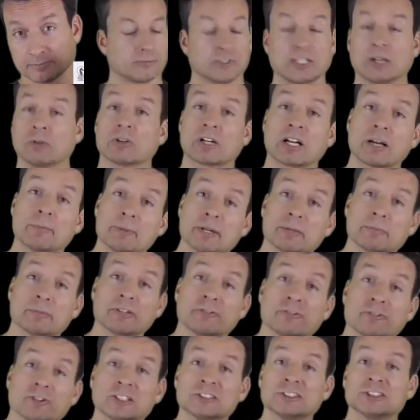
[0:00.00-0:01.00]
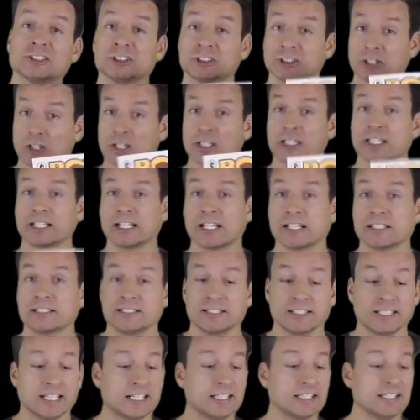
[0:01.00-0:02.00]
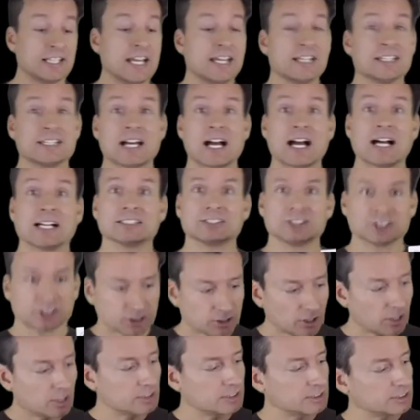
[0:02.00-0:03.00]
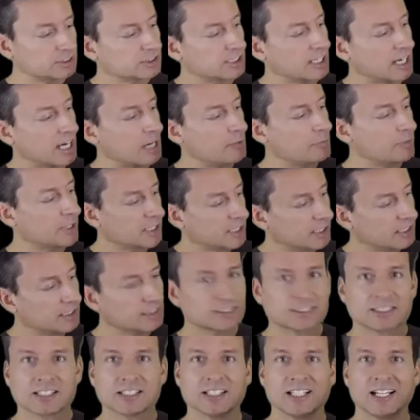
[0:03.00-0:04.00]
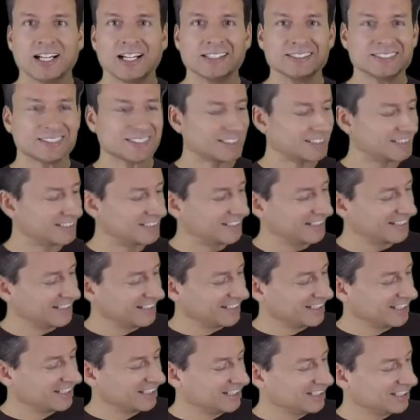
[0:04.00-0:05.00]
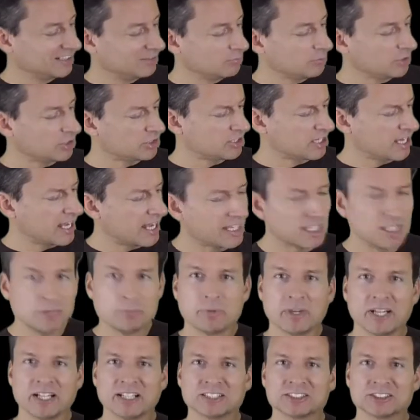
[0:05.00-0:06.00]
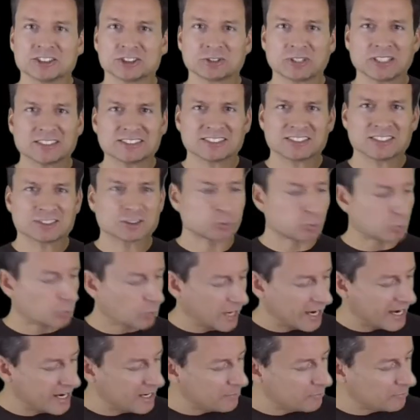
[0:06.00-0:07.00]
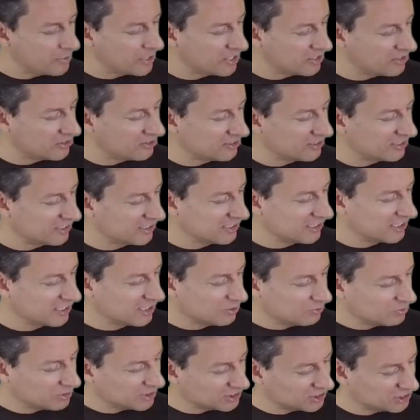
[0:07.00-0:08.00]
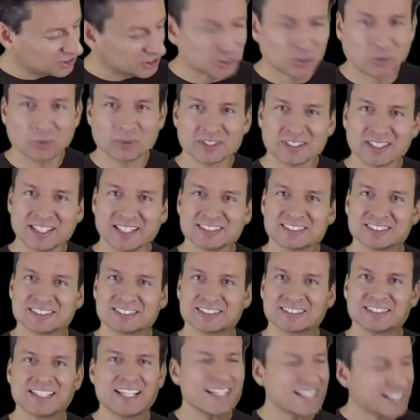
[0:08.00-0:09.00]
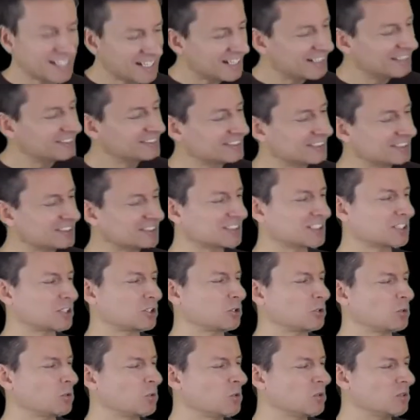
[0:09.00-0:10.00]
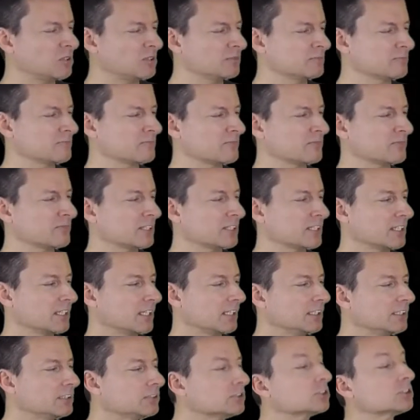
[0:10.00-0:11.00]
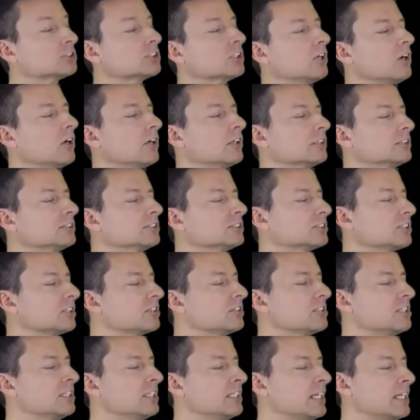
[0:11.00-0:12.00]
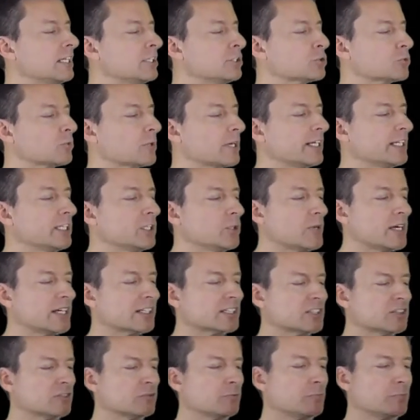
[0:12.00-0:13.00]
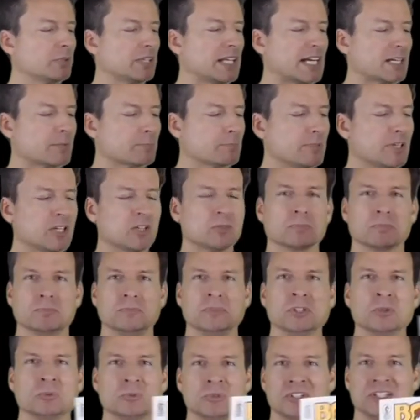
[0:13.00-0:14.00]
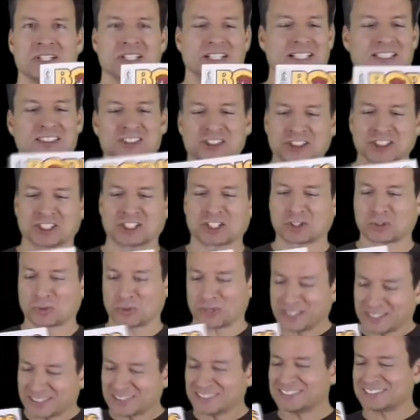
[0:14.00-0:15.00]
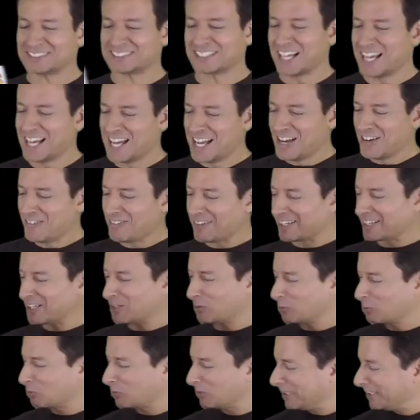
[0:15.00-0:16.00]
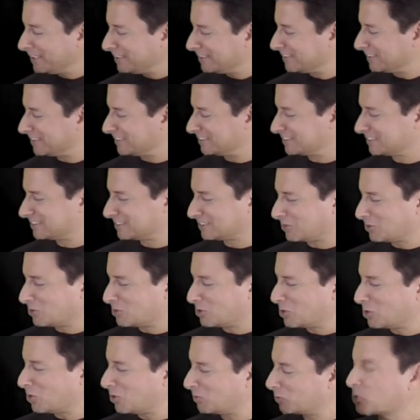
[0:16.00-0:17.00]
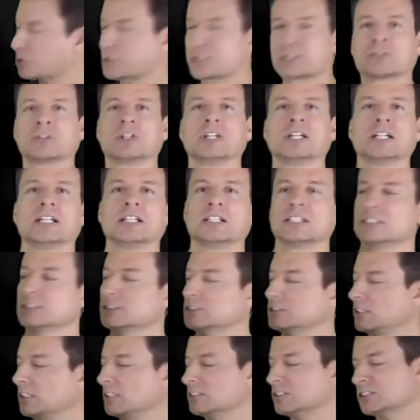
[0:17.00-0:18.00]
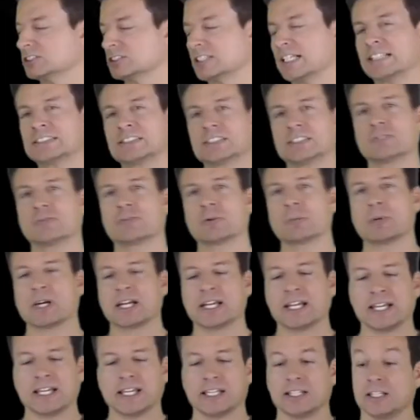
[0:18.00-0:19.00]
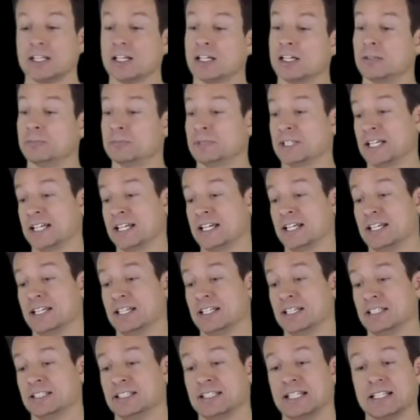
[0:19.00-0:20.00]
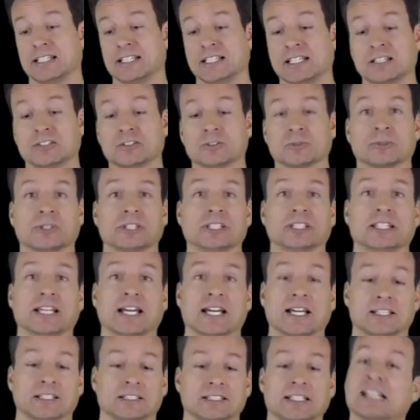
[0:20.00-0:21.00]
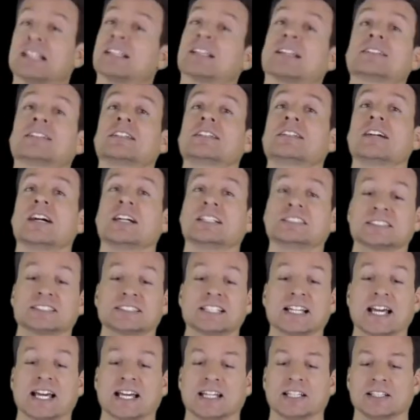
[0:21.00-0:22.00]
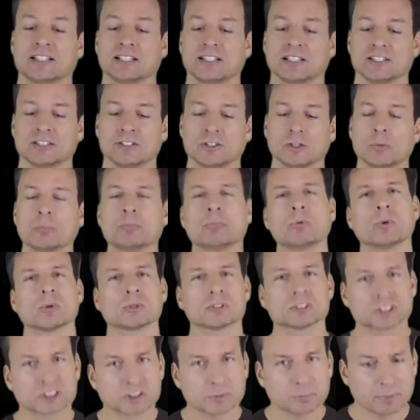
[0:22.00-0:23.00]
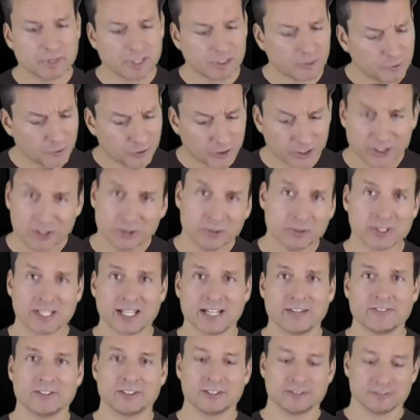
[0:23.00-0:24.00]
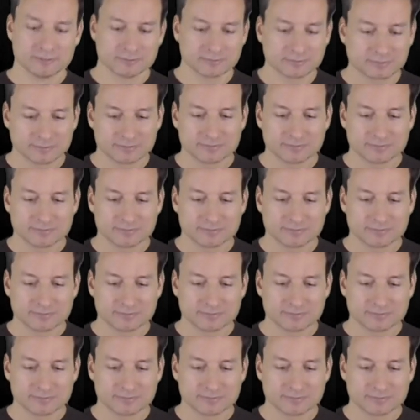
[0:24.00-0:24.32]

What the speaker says: Now, when I met my friend Sean in 1988, I saw this comic in his closet. A teddy bear dressed as Rambo with a sword like Snake Eyes? That's cool. And he slaughters the teenage radioactive black belt mutant ninja critters? I gotta read this, so cool. Sean snatched it from my hand. No, not allowed to read that. Not allowed to touch that. No Boris the Bear for you, Kevin.